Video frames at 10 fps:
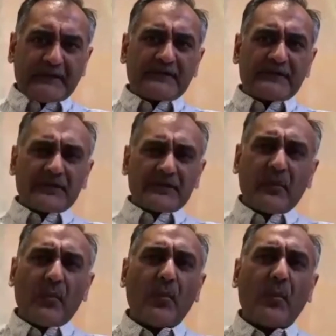
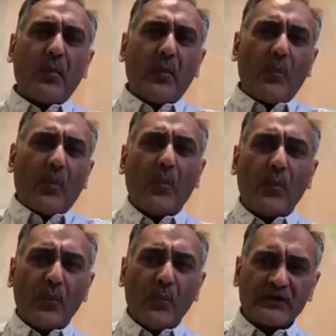So
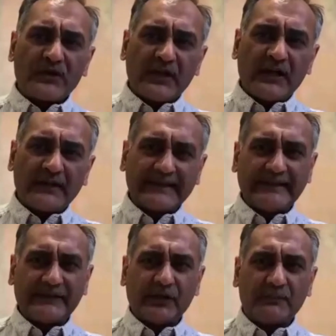what are
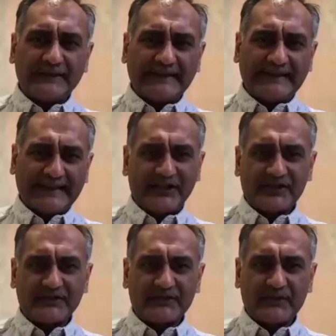the
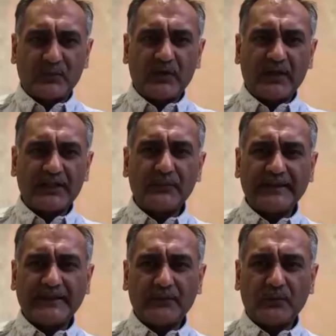complications and why are
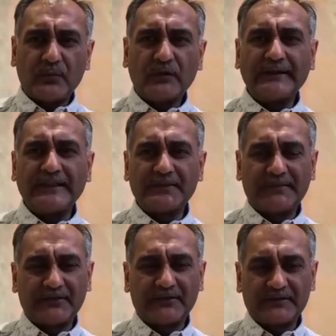we worried
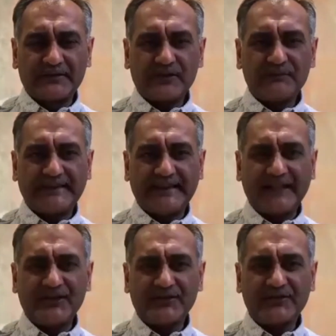about
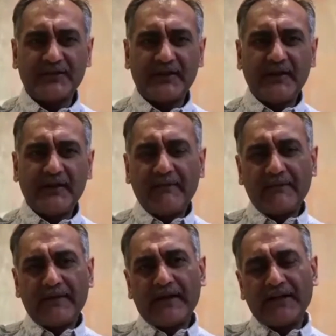complications?
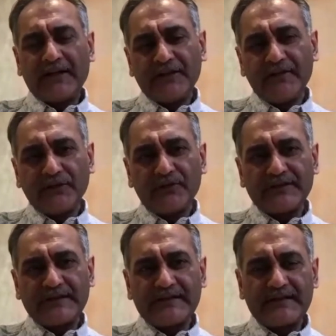I know the
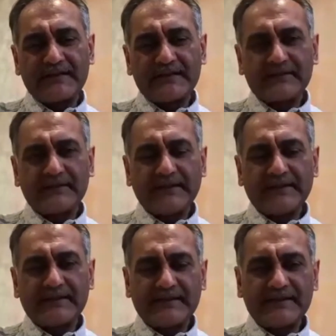audience
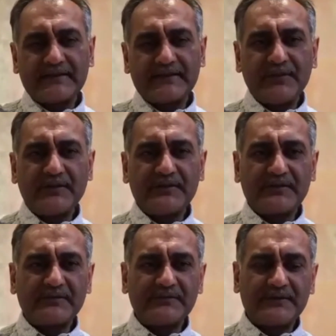is
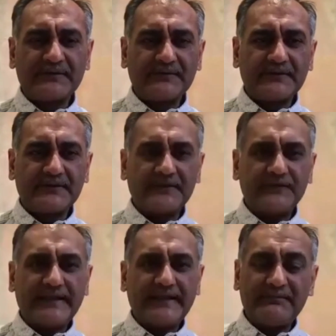composed of
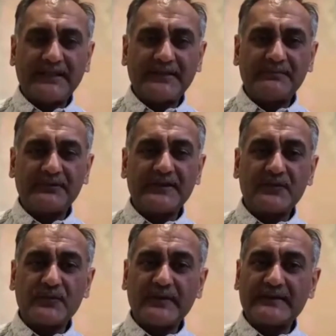lay people
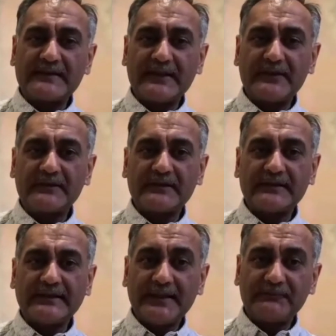as well as
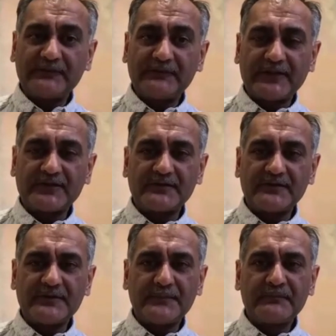healthcare
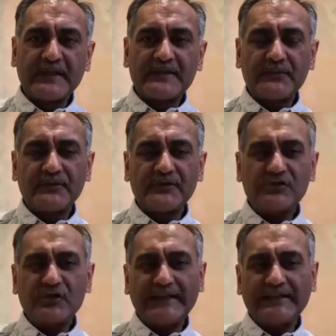professions, so we'll
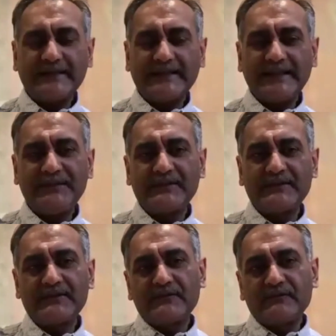try and keep it
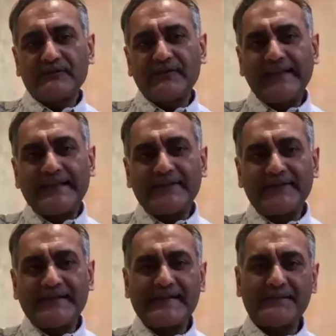
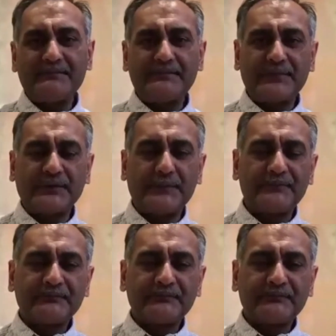relatively simple.